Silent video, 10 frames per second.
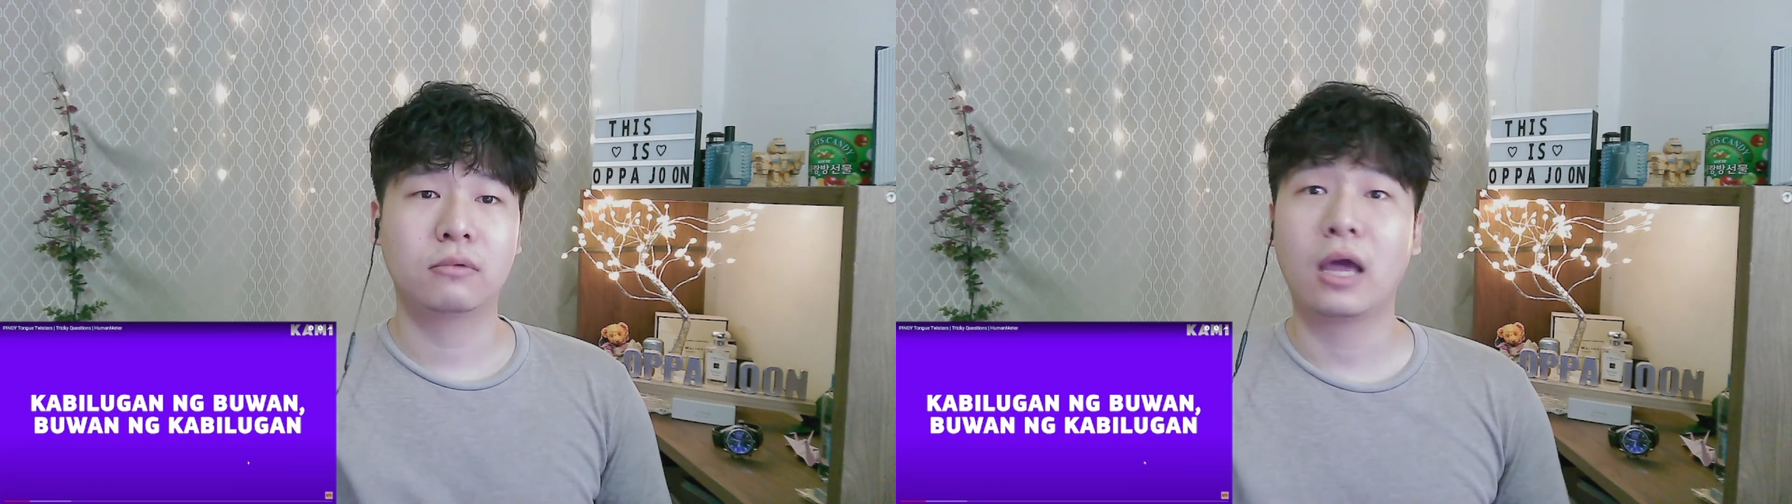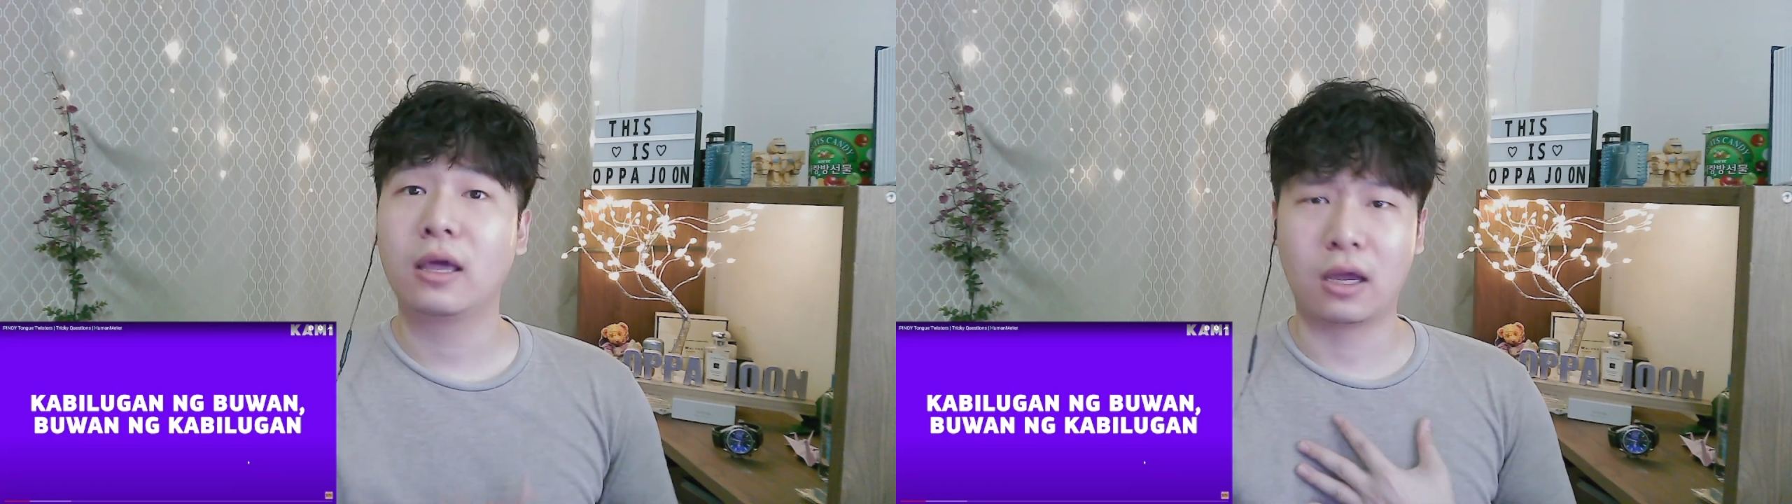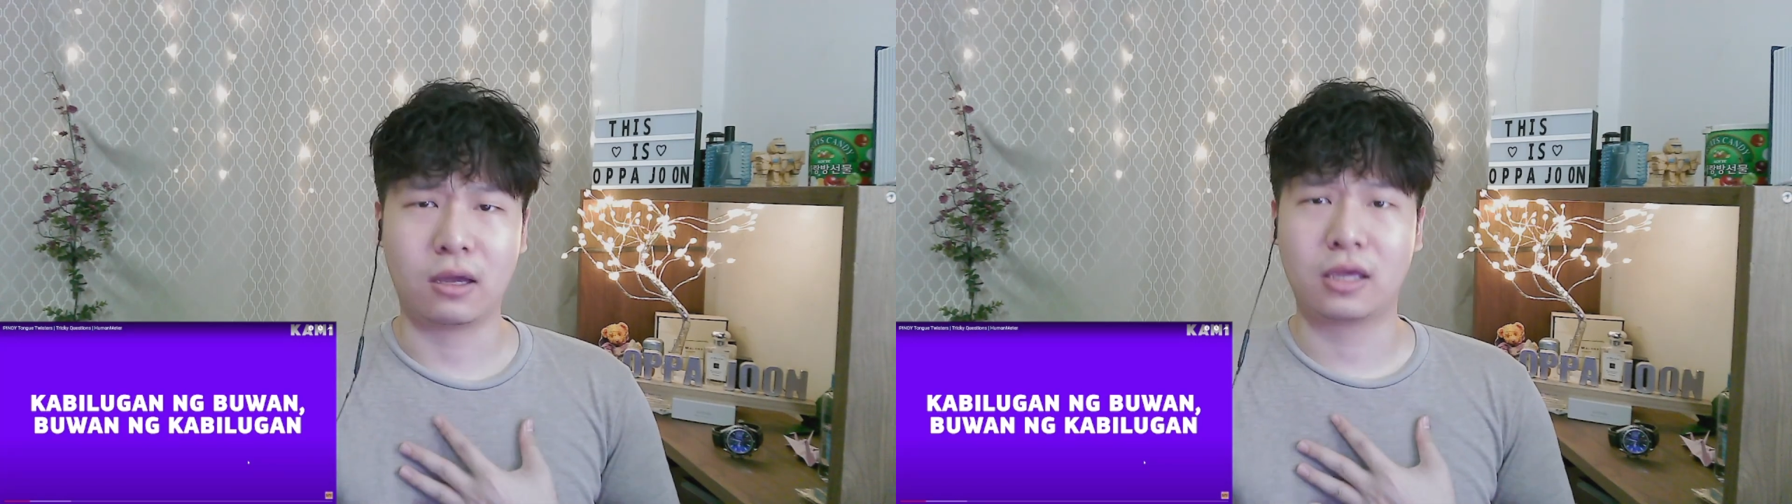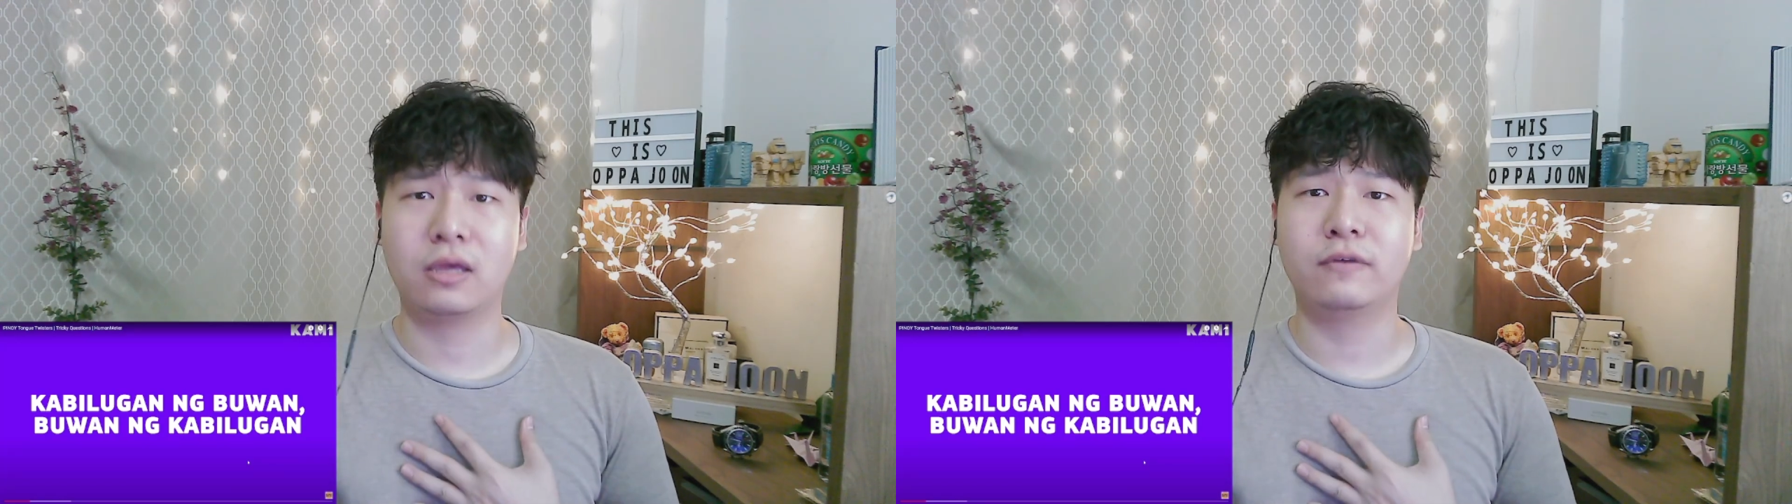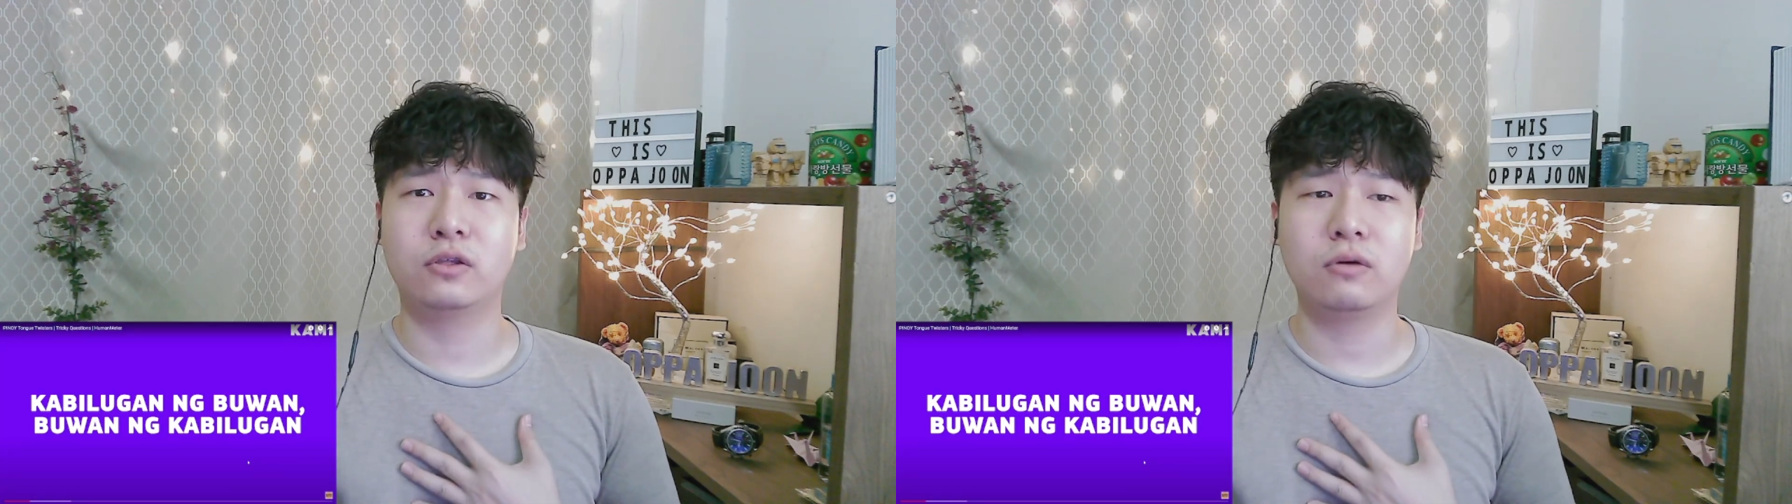I can't
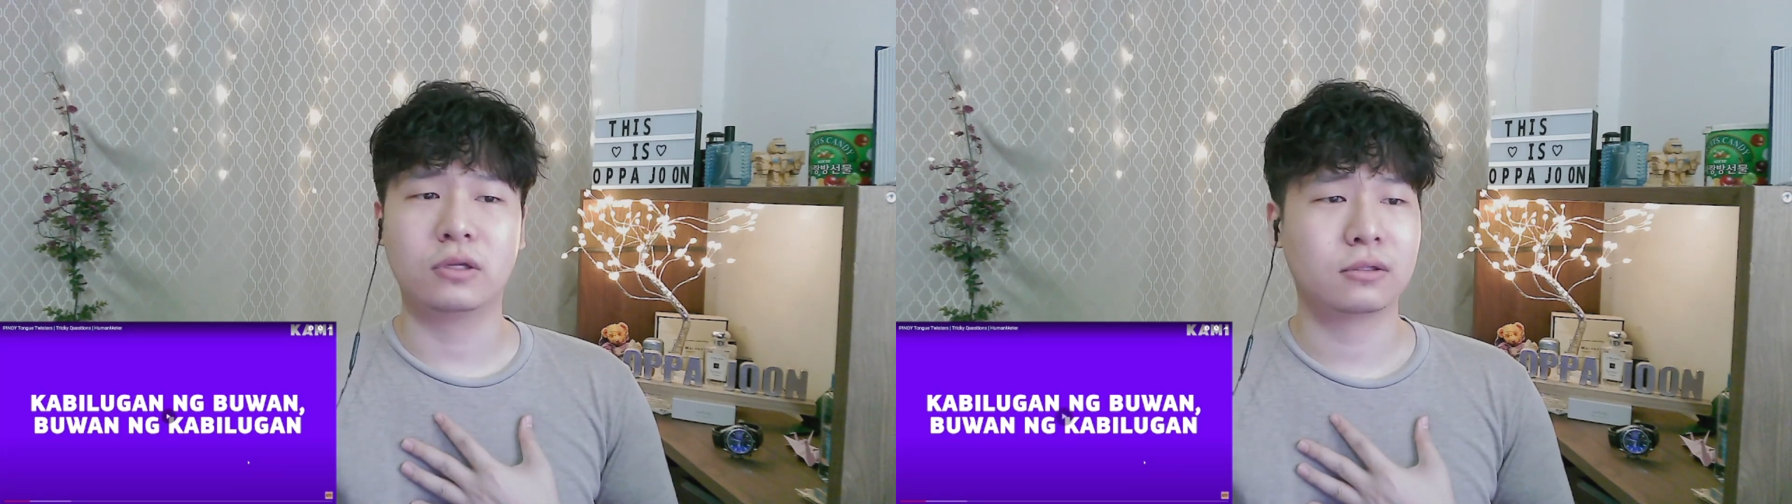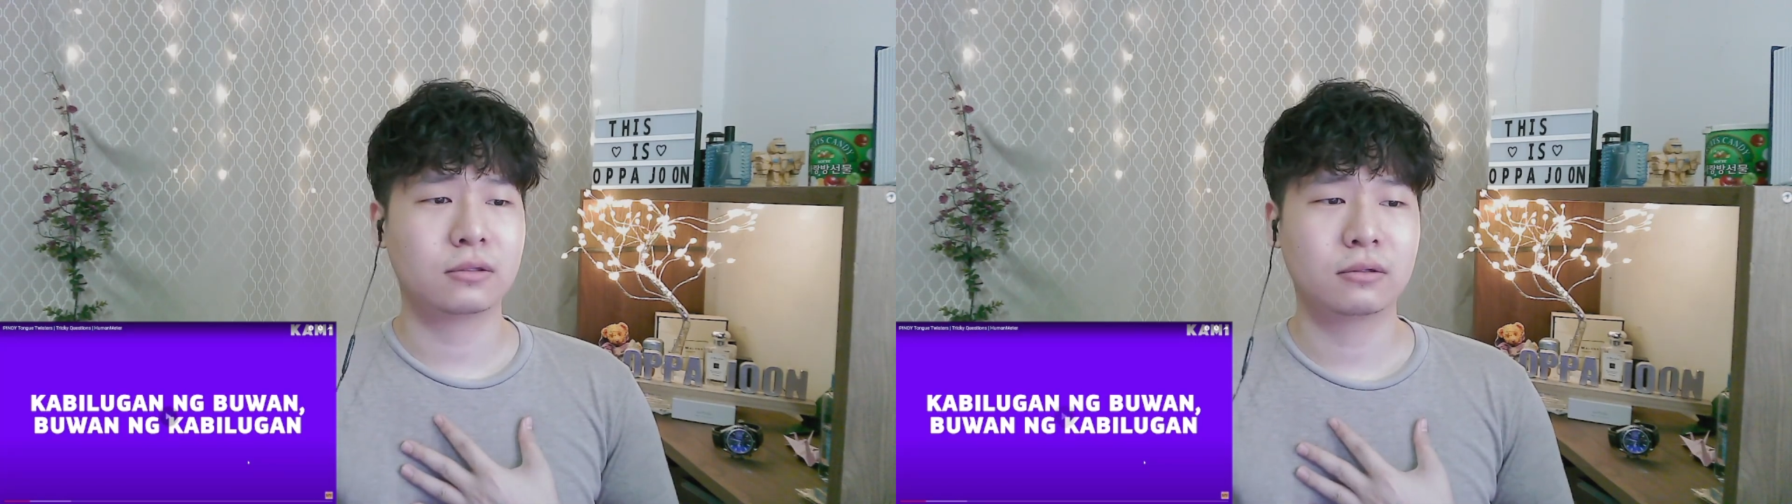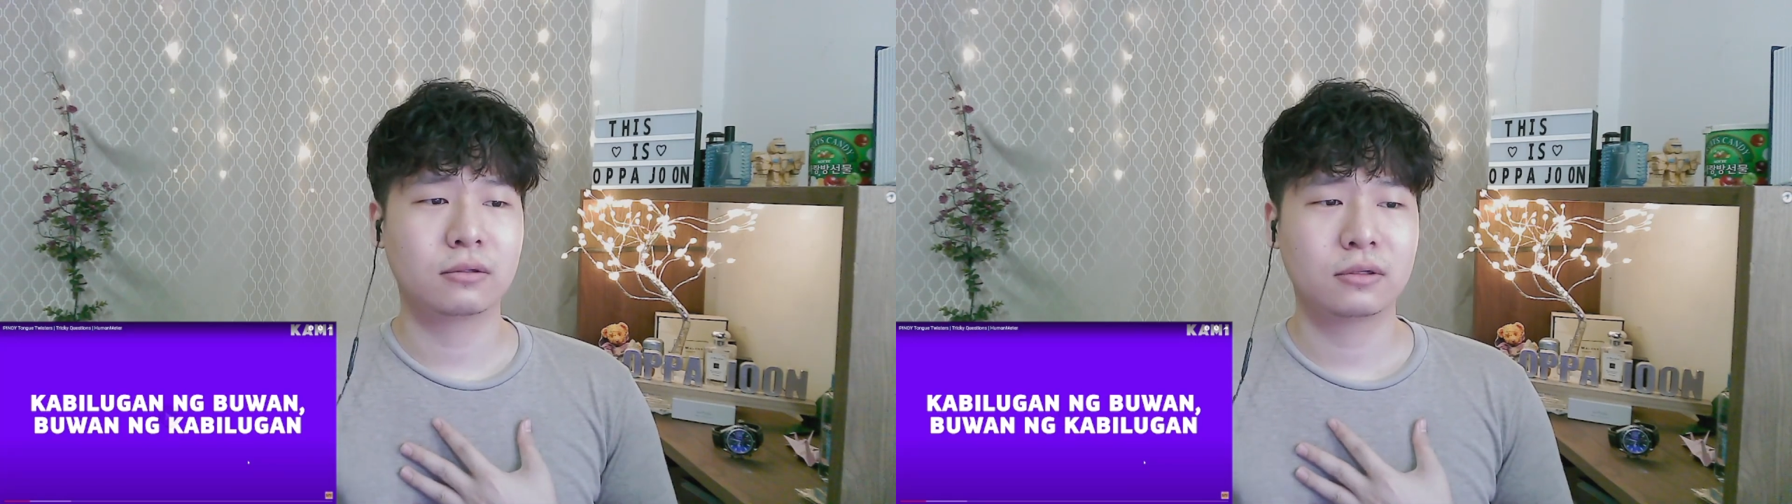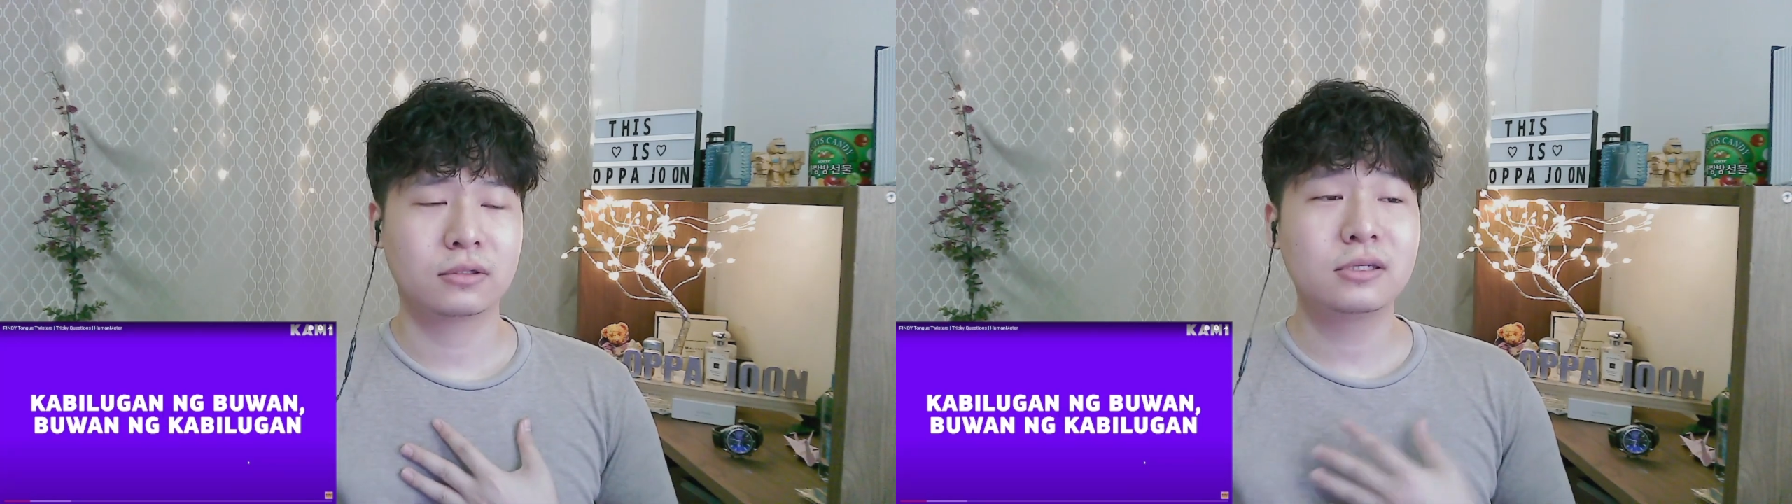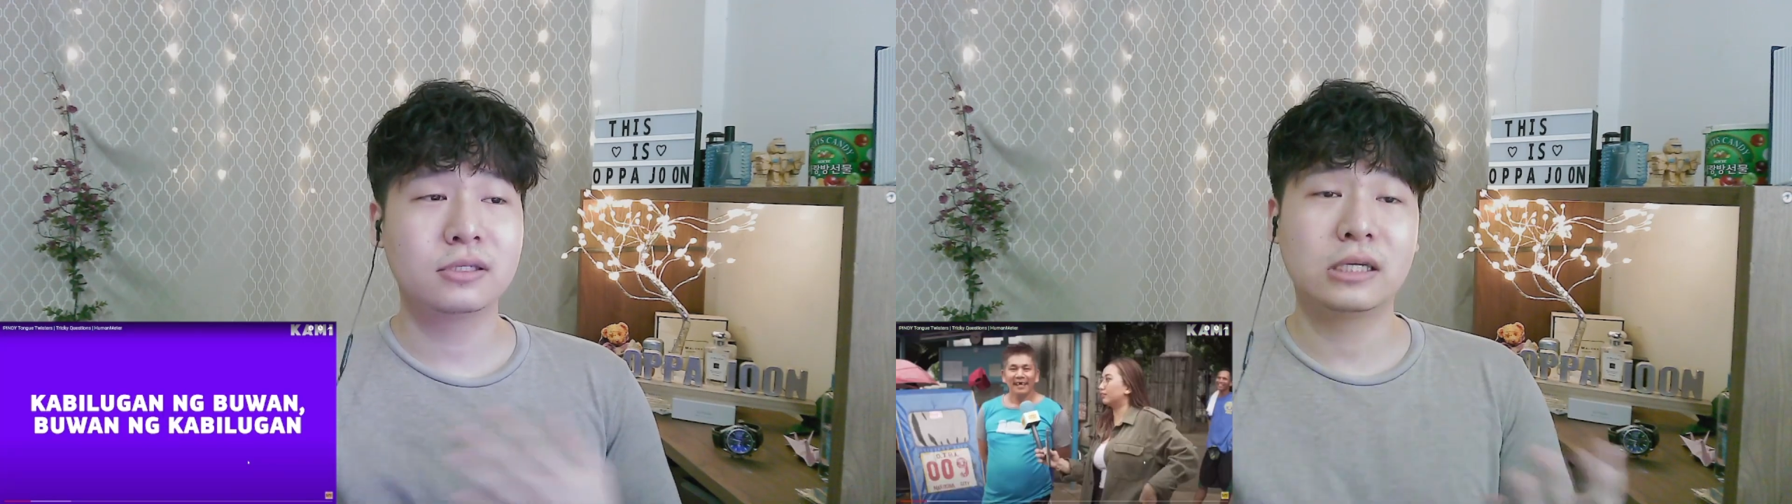even do it.
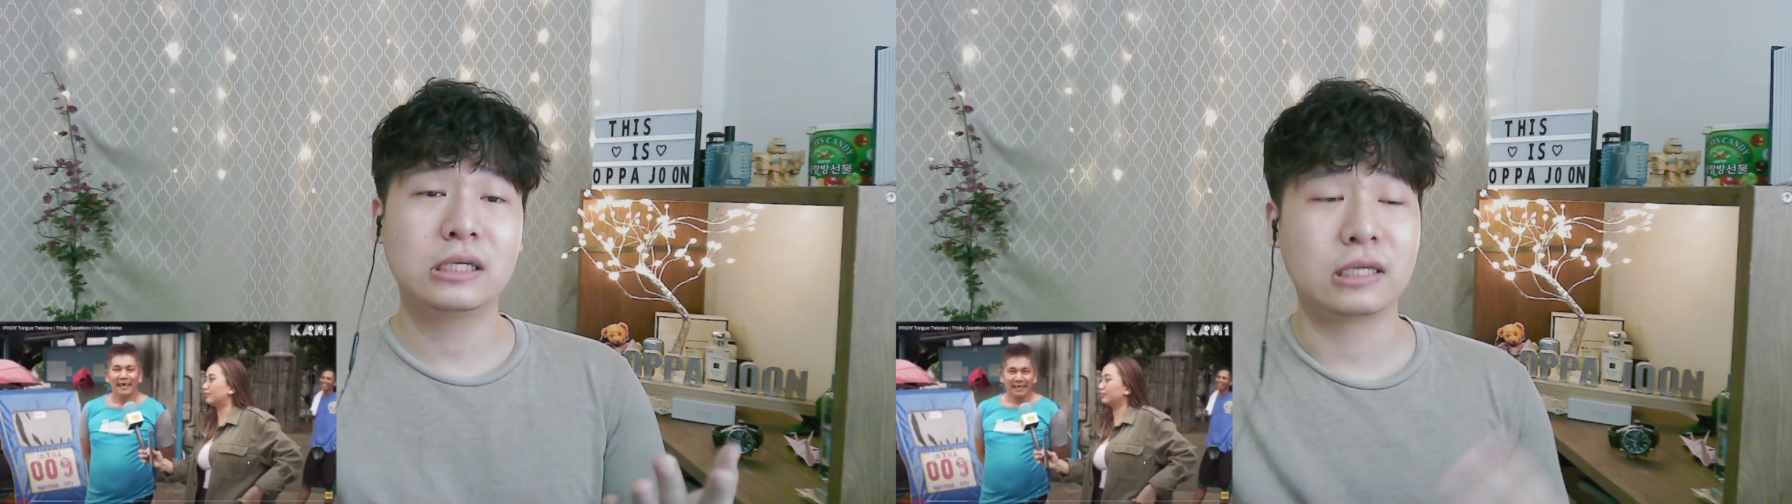This is easy.